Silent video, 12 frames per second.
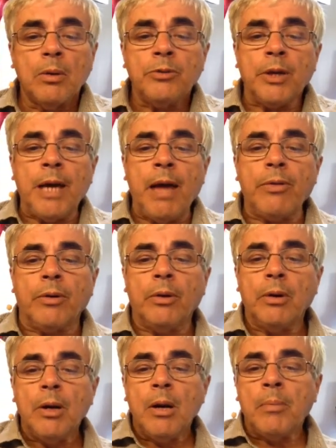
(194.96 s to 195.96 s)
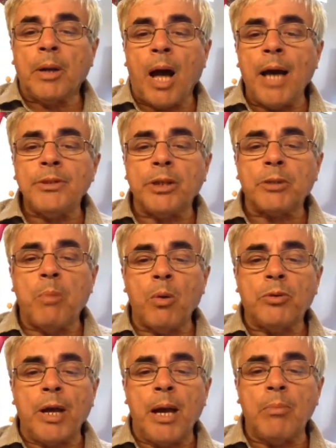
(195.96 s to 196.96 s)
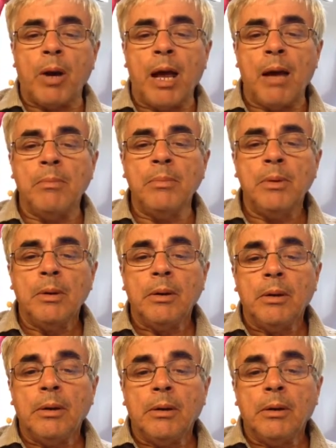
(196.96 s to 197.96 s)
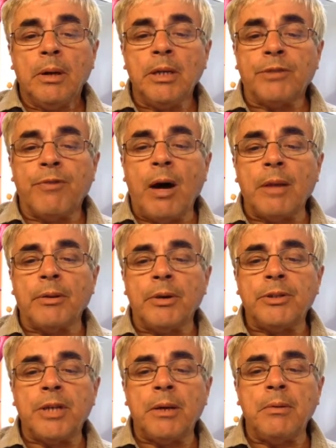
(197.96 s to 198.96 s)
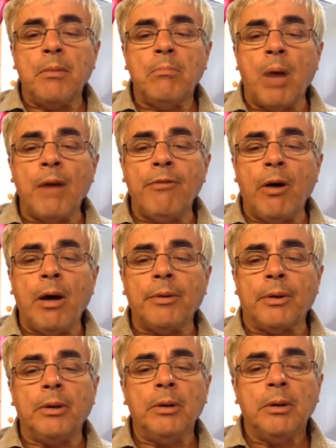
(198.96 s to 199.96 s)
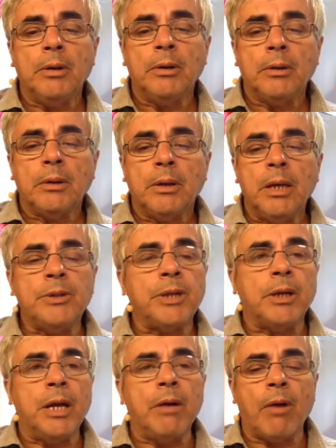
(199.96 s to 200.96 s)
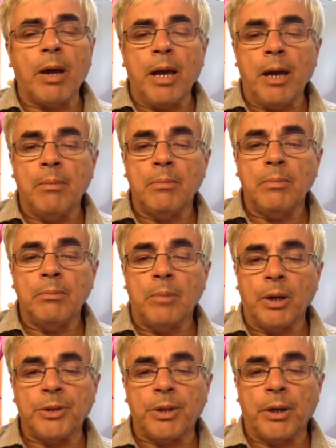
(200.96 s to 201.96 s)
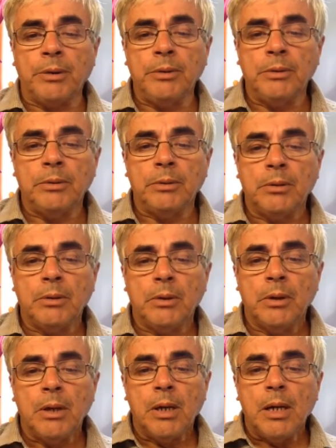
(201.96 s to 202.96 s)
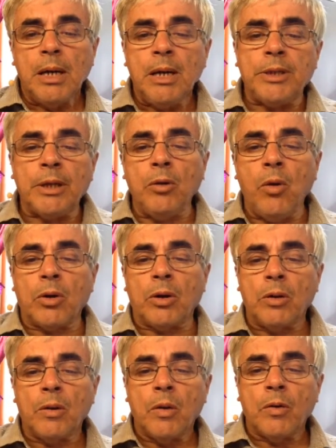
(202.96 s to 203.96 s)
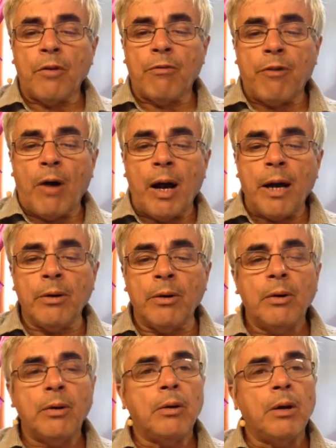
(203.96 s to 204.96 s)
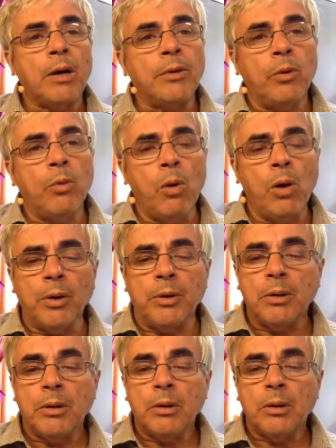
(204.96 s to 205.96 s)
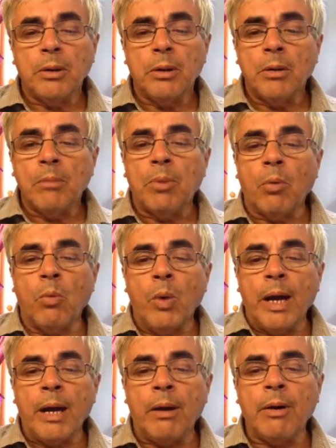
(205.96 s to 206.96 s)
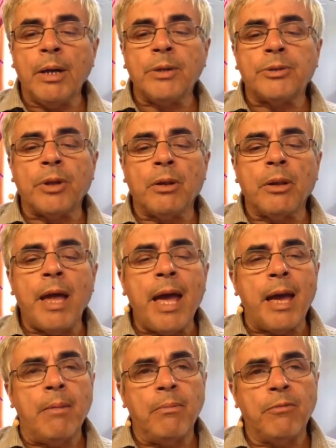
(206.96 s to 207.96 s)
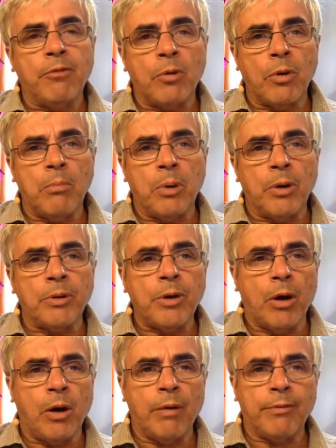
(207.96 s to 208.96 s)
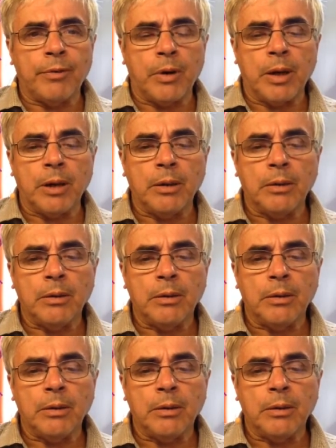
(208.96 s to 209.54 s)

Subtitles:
together. But Isaac spoke to Abraham, his father, and said, "My father," he said, "Here I am, my son." He said, "Look, the fire and the wood, but where is the lamb for a burnt offering?"